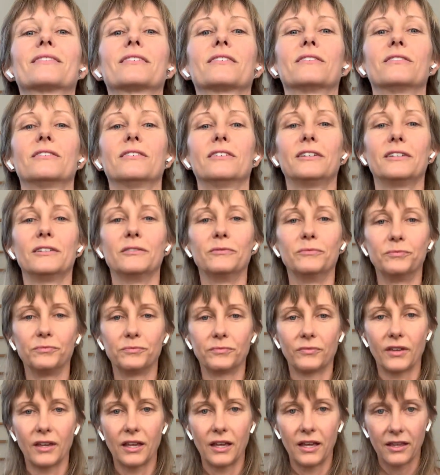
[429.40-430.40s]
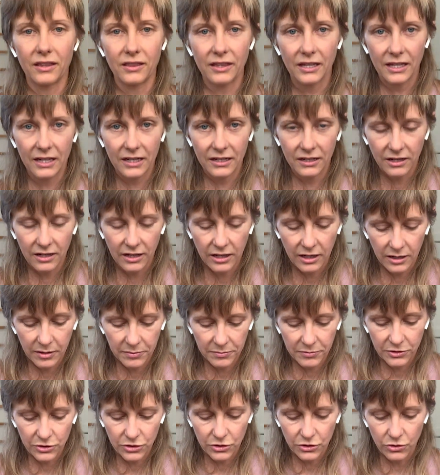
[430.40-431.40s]
Good. And then
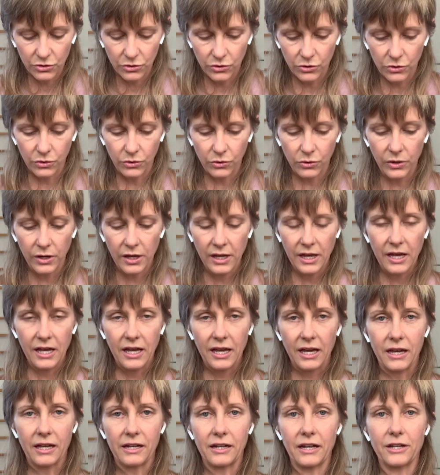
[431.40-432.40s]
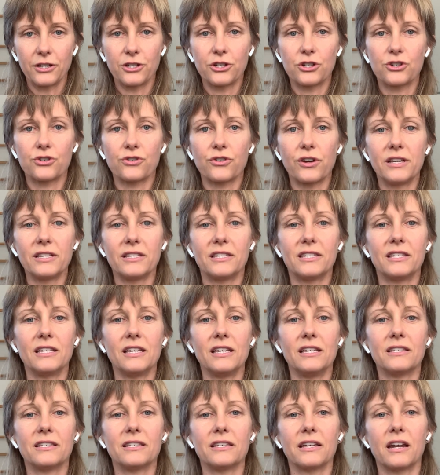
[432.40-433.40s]
come to a nice straight
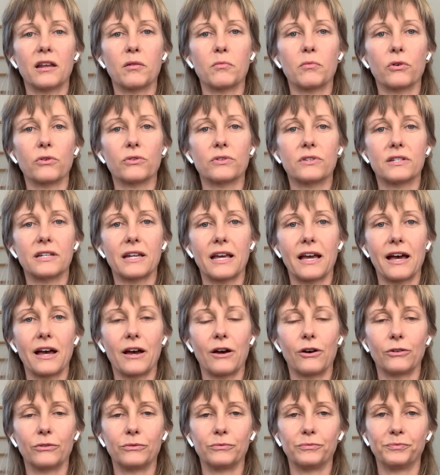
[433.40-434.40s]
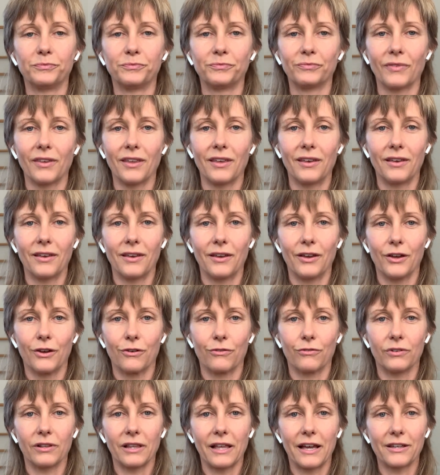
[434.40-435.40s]
seat, sitting bones down,
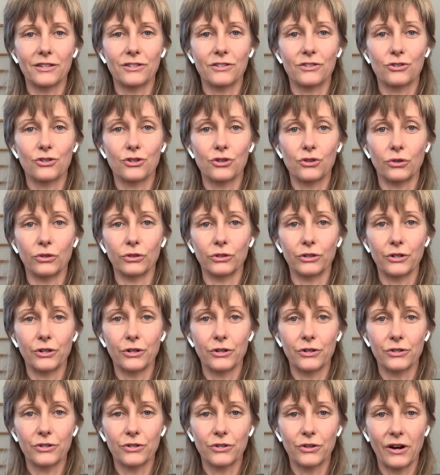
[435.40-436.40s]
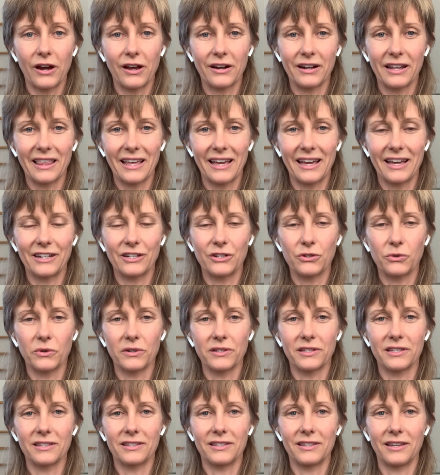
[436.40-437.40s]
relaxed shoulders, crown of the head
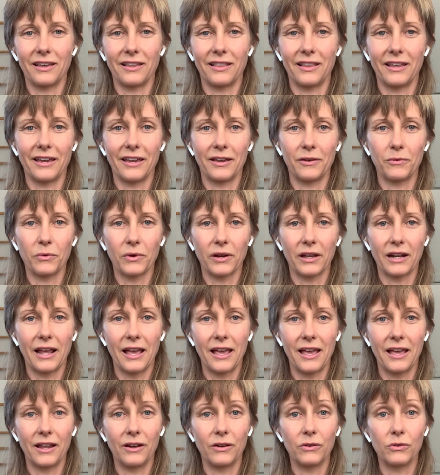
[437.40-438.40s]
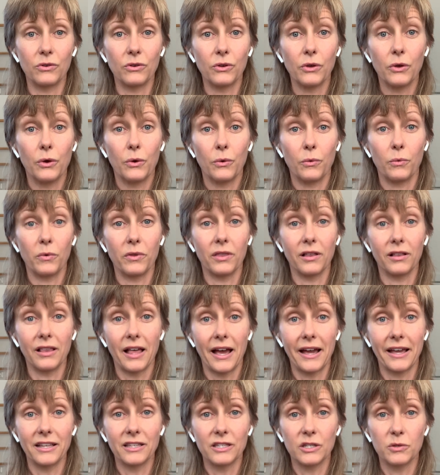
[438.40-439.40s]
towards the ceiling. We're going to end with a
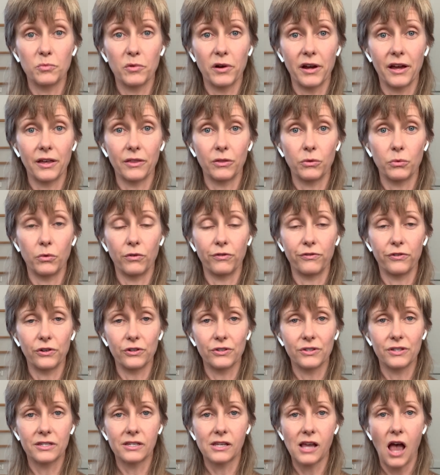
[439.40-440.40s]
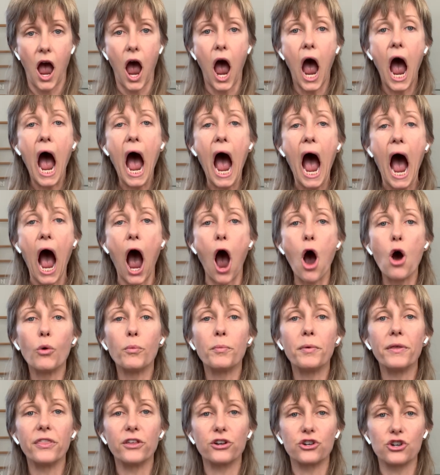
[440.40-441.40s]
lion's breath. We'll first
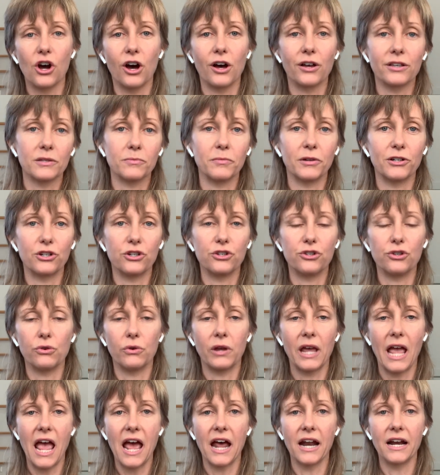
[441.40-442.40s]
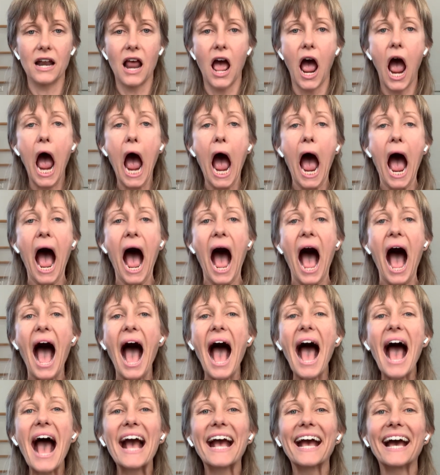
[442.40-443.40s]
open the jaw as much as you can,
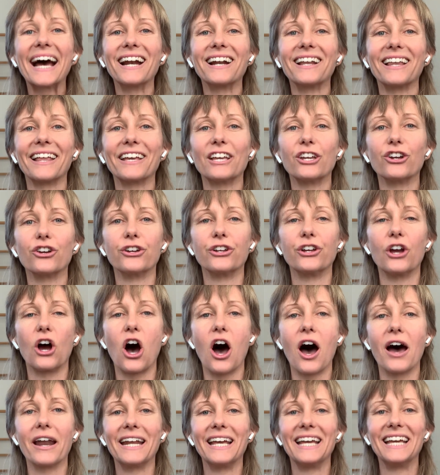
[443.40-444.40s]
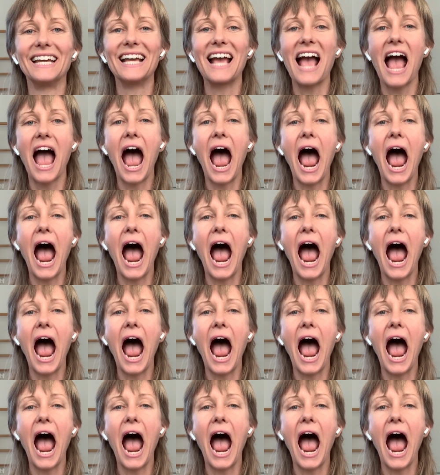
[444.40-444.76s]
kind of like you're yawning.